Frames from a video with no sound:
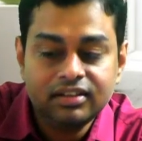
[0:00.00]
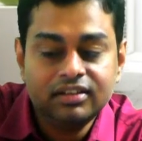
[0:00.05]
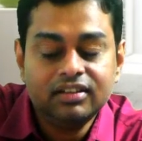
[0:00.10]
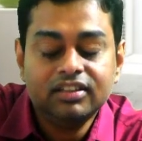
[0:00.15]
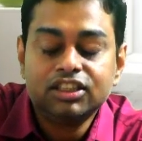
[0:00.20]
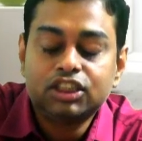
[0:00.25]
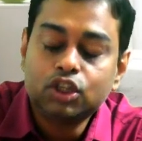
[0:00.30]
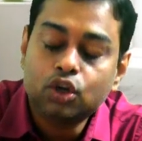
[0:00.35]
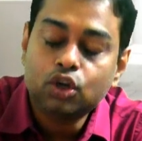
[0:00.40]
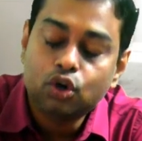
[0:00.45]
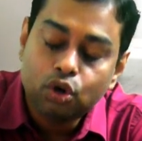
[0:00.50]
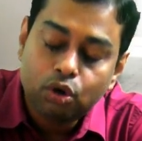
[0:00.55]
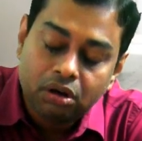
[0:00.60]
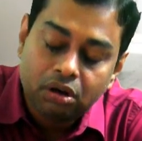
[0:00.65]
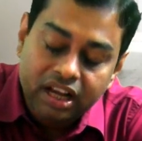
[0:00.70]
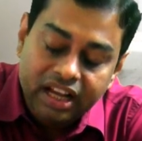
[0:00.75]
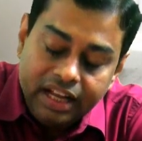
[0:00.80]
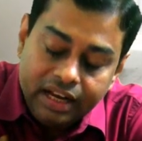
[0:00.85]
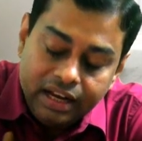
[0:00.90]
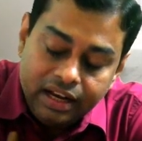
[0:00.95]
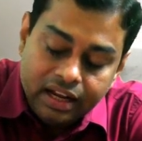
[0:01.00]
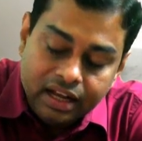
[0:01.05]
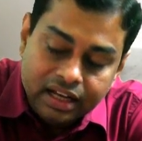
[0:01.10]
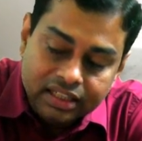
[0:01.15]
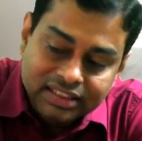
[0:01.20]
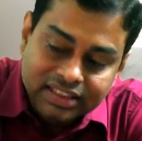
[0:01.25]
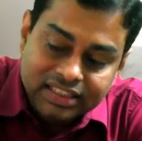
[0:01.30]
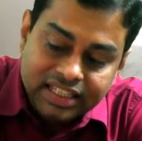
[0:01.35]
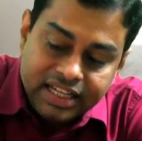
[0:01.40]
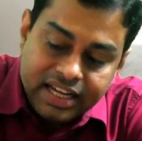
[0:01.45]
So, in
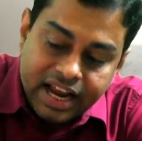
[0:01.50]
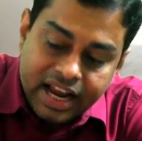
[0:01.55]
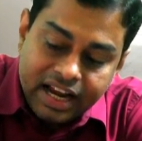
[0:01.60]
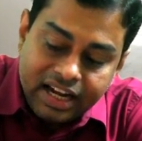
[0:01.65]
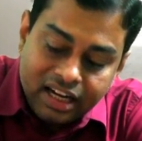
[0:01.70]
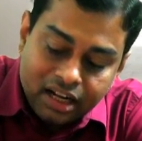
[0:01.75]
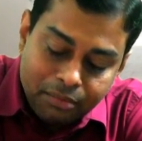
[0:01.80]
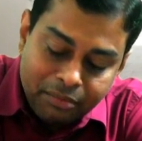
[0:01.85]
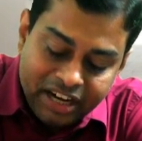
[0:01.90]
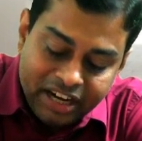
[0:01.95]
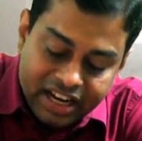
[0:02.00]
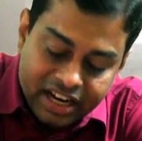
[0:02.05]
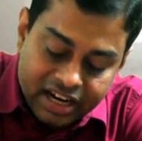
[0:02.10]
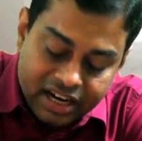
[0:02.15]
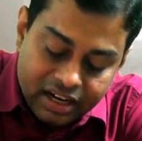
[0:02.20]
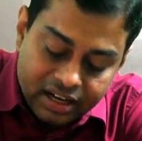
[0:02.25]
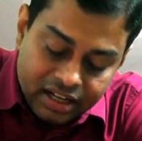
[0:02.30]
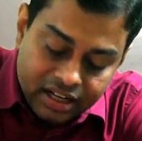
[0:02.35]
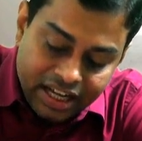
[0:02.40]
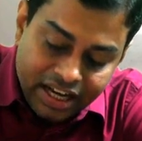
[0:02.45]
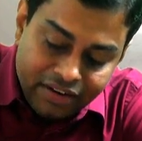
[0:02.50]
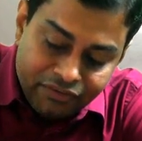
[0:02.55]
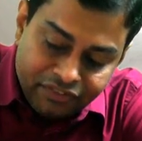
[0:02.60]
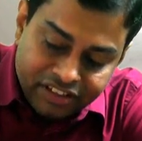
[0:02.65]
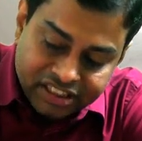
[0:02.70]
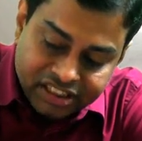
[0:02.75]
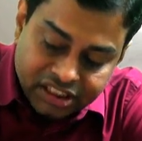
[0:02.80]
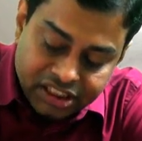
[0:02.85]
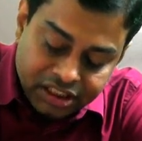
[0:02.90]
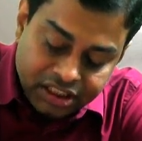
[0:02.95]
CA Intermediate, in
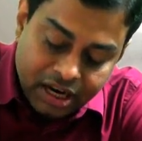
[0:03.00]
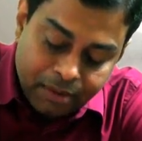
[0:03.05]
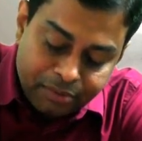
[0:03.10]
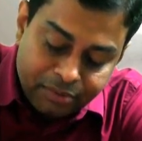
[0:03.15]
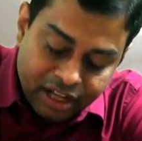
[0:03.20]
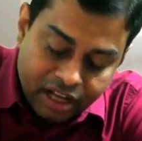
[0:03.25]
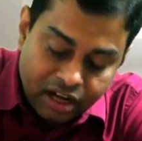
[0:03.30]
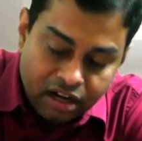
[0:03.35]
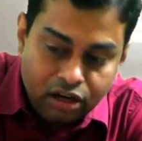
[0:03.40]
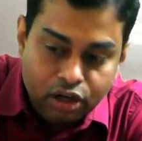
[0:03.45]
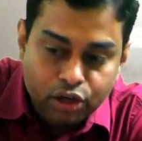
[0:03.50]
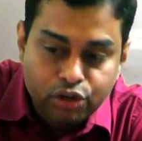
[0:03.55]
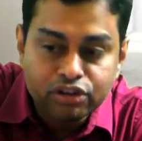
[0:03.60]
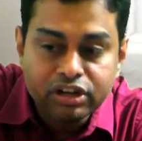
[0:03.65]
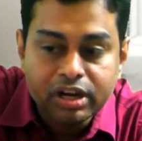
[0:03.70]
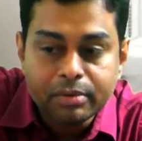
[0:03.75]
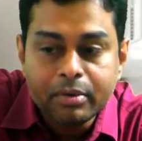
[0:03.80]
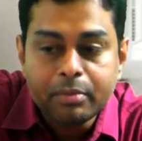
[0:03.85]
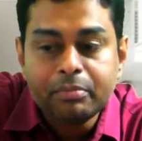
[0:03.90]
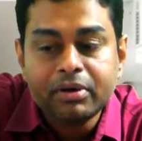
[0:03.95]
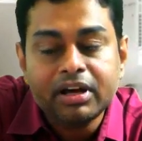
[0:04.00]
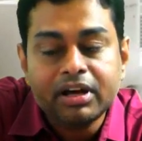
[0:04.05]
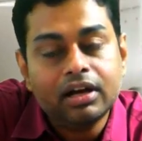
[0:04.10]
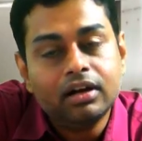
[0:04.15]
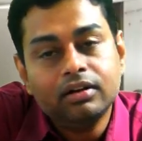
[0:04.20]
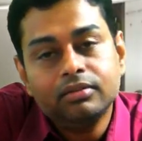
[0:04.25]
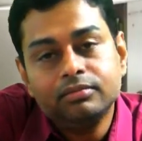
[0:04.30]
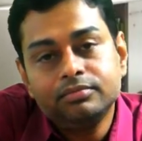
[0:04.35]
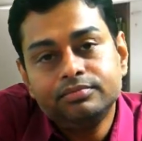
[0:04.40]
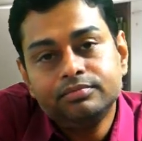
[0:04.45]
first chapter, do you remember